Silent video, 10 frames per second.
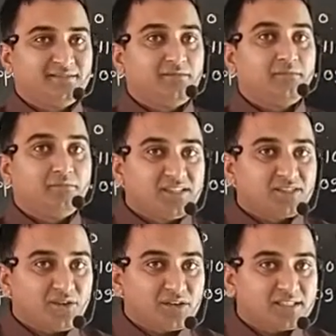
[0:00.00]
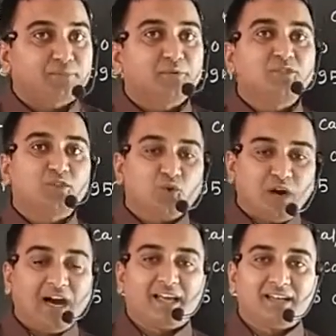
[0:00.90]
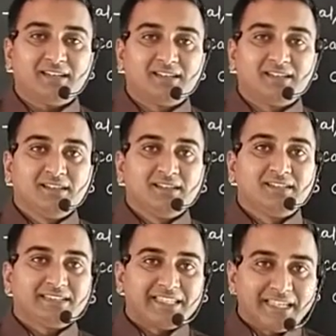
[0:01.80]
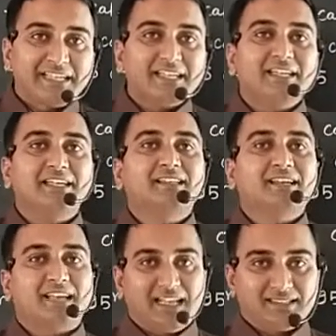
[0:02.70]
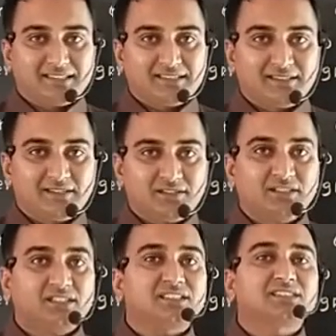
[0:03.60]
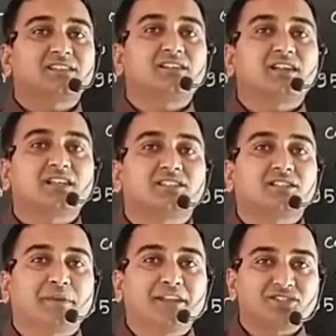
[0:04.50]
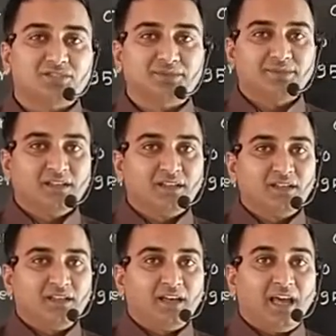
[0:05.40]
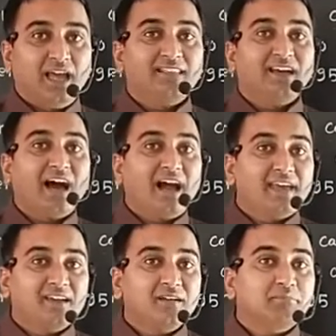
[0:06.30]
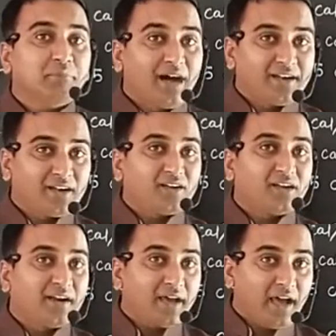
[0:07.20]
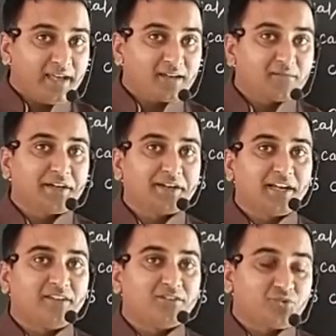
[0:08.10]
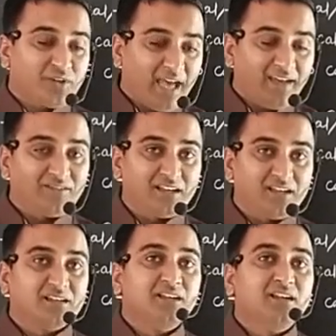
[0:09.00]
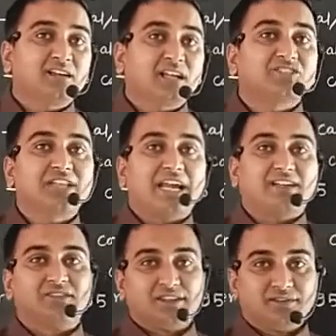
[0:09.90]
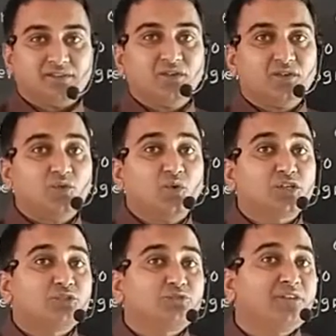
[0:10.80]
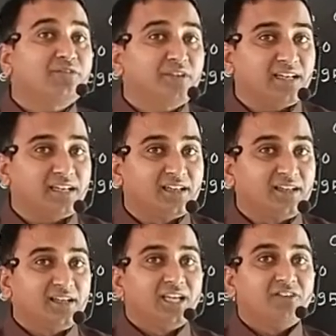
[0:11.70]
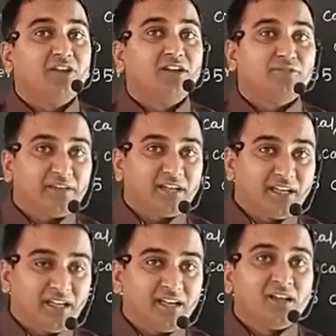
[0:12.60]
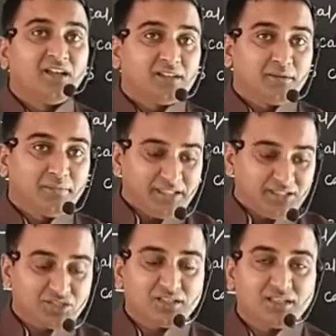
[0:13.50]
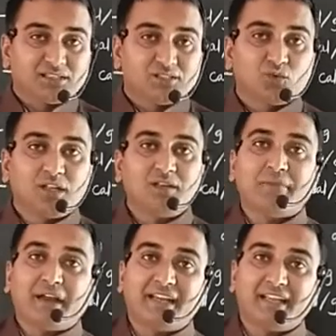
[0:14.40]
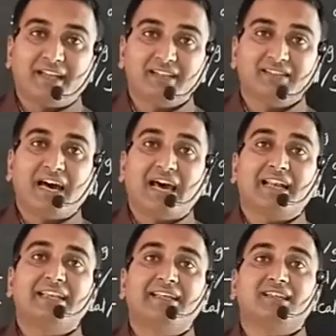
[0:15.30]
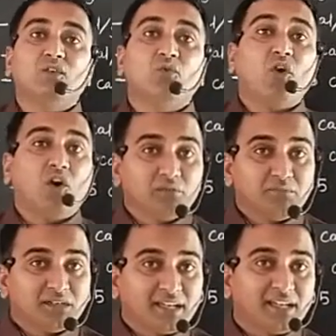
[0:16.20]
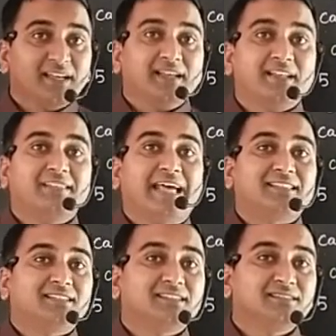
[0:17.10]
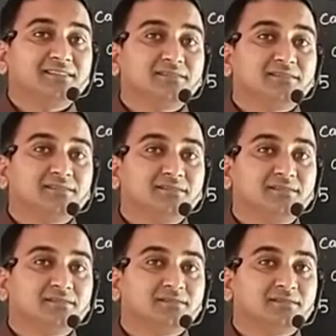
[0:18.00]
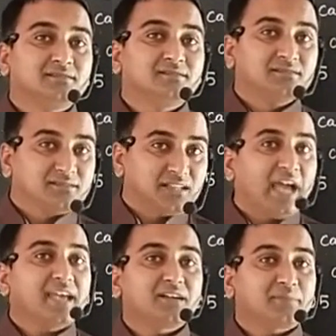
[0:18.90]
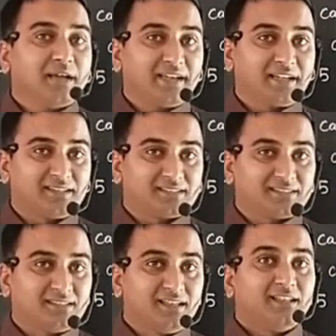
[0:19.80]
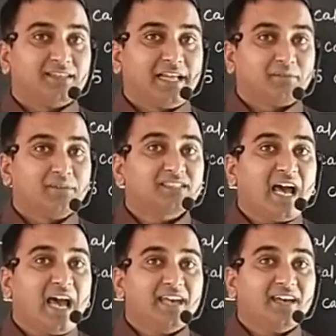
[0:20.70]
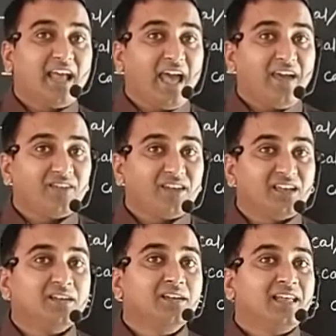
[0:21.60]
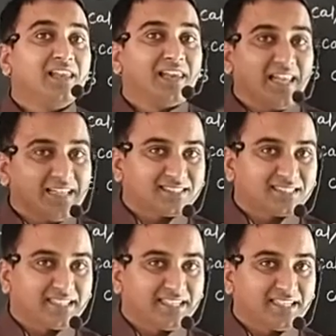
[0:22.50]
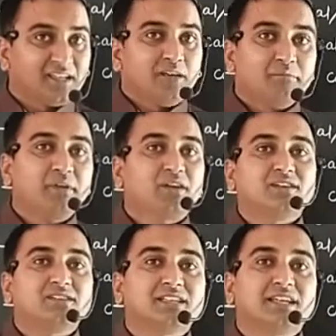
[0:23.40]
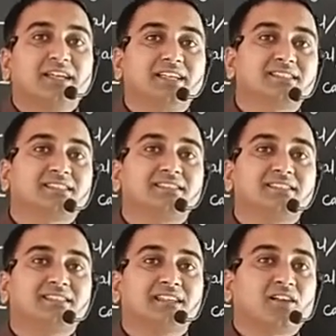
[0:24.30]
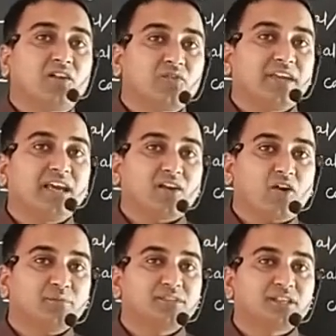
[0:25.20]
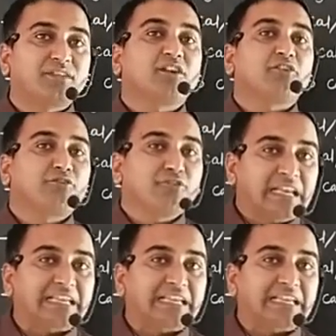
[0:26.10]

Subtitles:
Means what? Suppose you are sitting in the class, just touch the bench, and the iron part or iron material which we having, touch that one. What you will feel? You will feel the bench, the wooden particles are little warmer than the iron particles. That means iron having less heat because it is considered, or we are observing or feeling